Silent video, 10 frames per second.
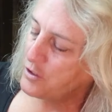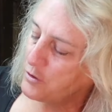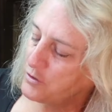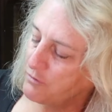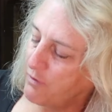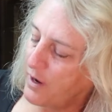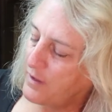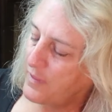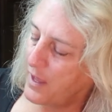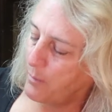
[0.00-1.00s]
You
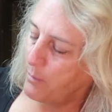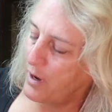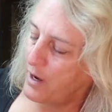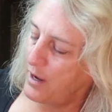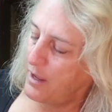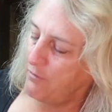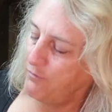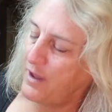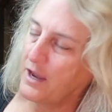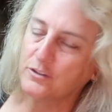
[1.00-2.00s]
divide that by a
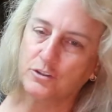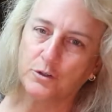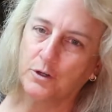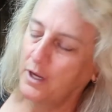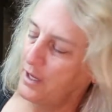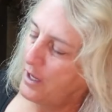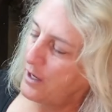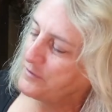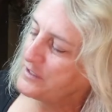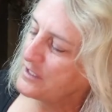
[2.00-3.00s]
factor
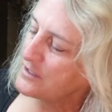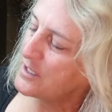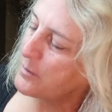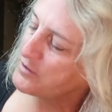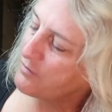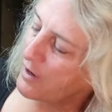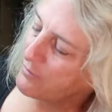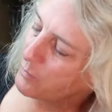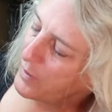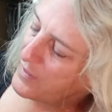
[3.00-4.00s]
of 6 times
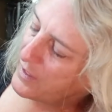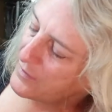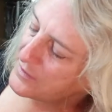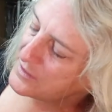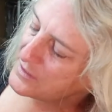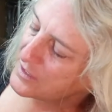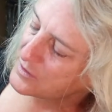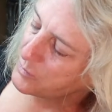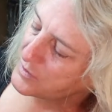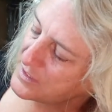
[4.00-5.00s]
5. The way they got the
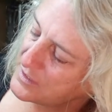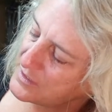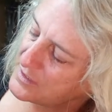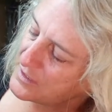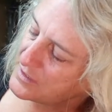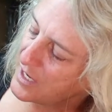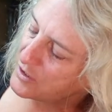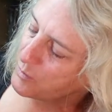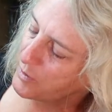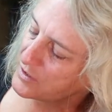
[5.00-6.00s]
6 was it's 6
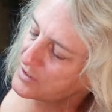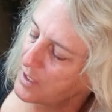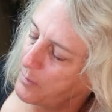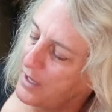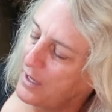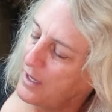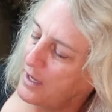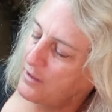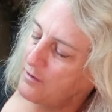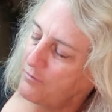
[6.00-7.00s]
hash marks up,
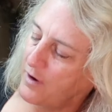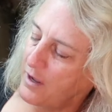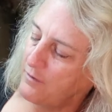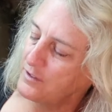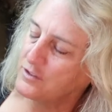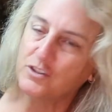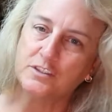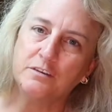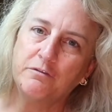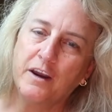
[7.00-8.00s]
and the 5 is
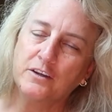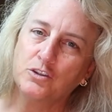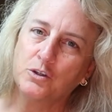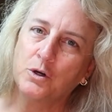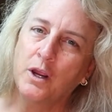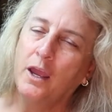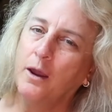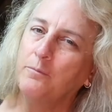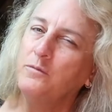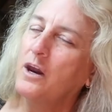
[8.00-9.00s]
just a factor.
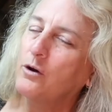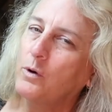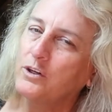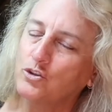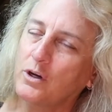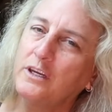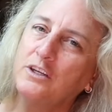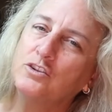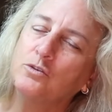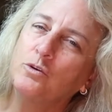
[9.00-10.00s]
I'm not quite sure. I
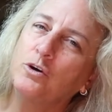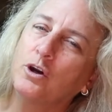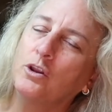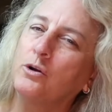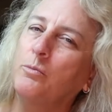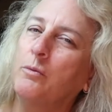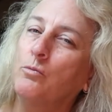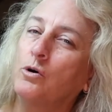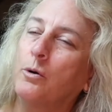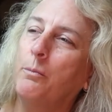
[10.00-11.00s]
need to look a little bit
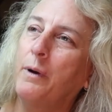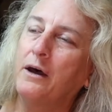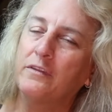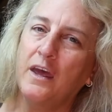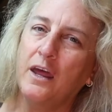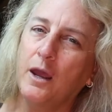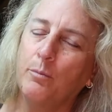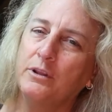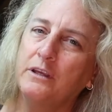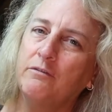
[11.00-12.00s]
more about that. I
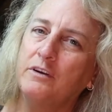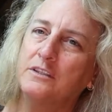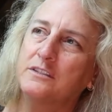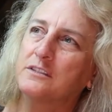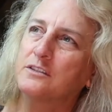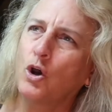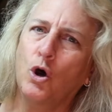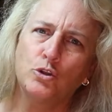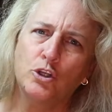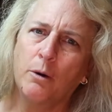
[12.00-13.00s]
believe it's
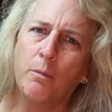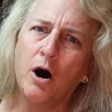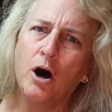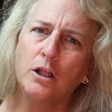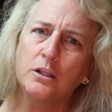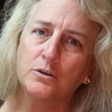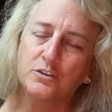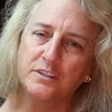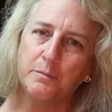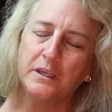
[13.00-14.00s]
called KAMAL or
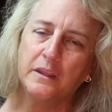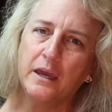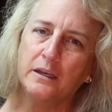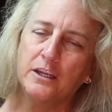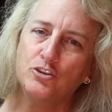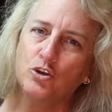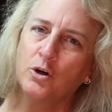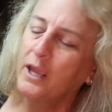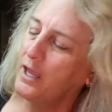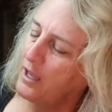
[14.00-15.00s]
something of that nature.
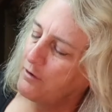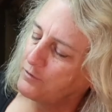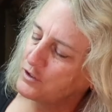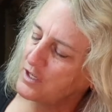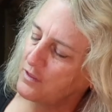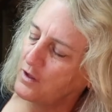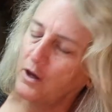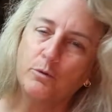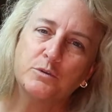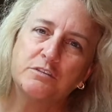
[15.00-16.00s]
At first I
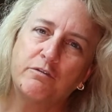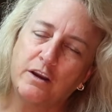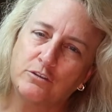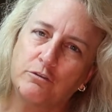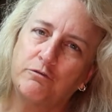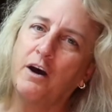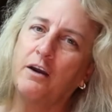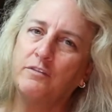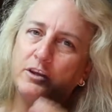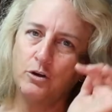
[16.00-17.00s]
thought it was a factor of
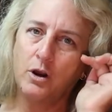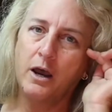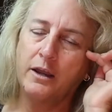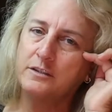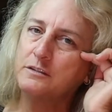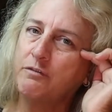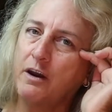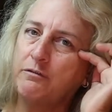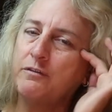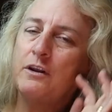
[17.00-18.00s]
5, that your eye is
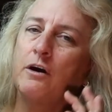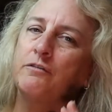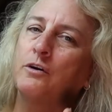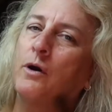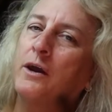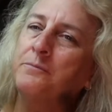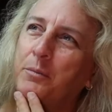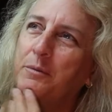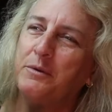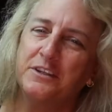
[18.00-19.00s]
5 feet off the ground,
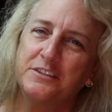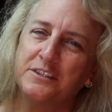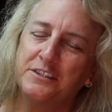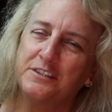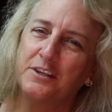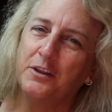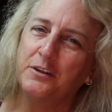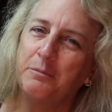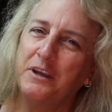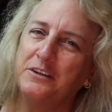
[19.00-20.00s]
but because this is all
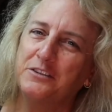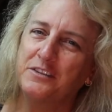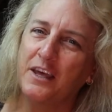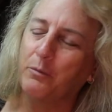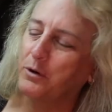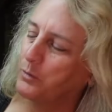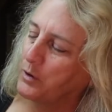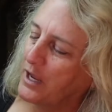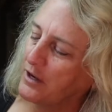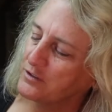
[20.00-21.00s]
in meters, that wouldn't
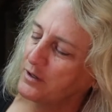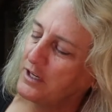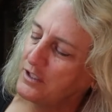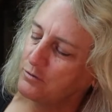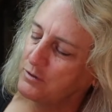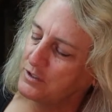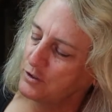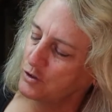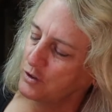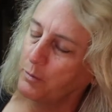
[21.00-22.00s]
work out. So I need to
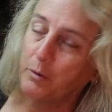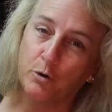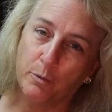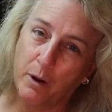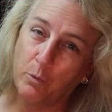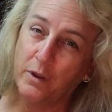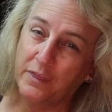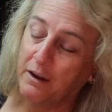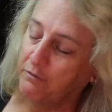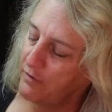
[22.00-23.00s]
research a little bit more about what
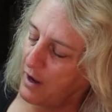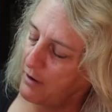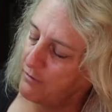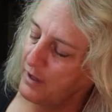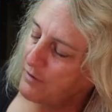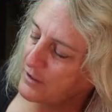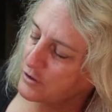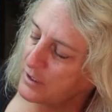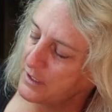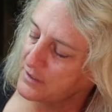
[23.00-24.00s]
that 5
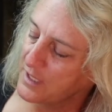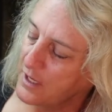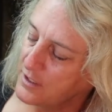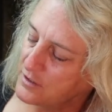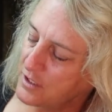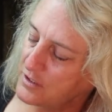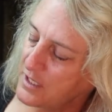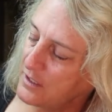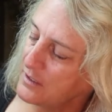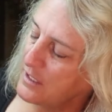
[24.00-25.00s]
factor is. So you
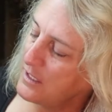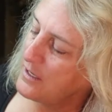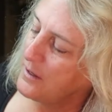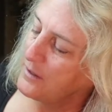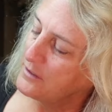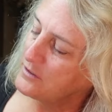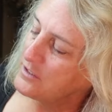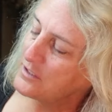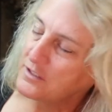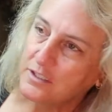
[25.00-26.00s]
take the
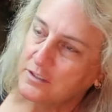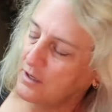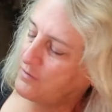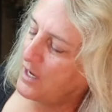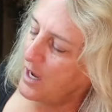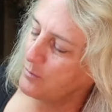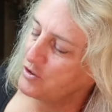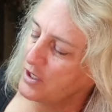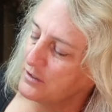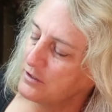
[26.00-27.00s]
distance of the
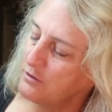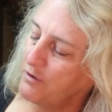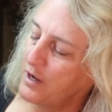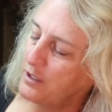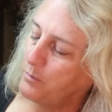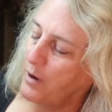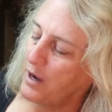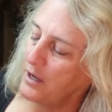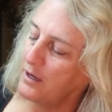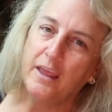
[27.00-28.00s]
object divided
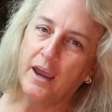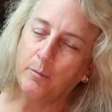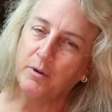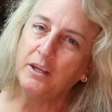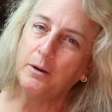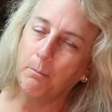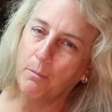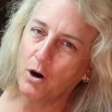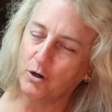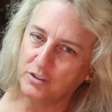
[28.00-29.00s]
by how many
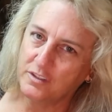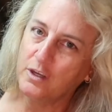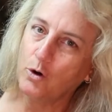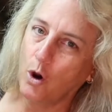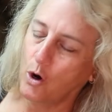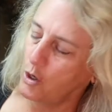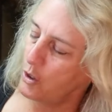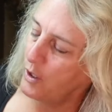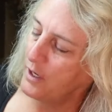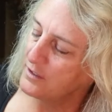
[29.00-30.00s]
marks there
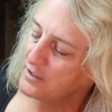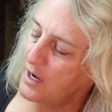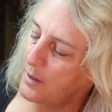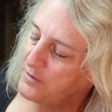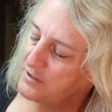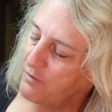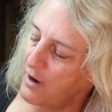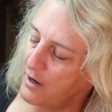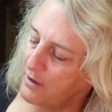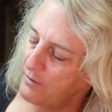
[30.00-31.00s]
are times
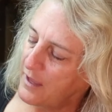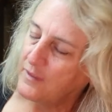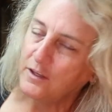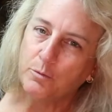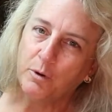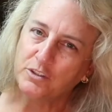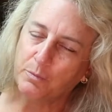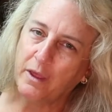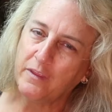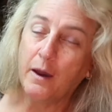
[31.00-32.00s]
5, and then you
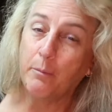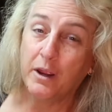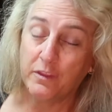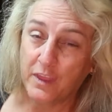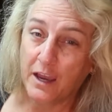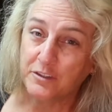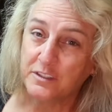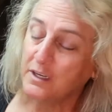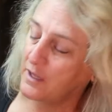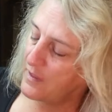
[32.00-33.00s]
multiply that by
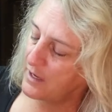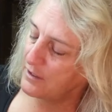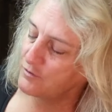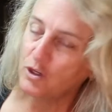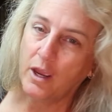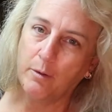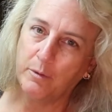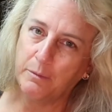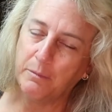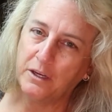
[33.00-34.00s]
1,000, and that gives you how
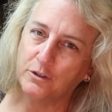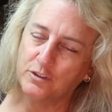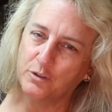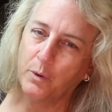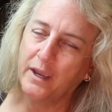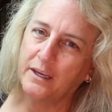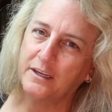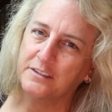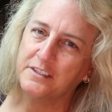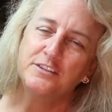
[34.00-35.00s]
many meters away it
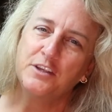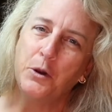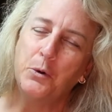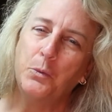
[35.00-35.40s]
is. So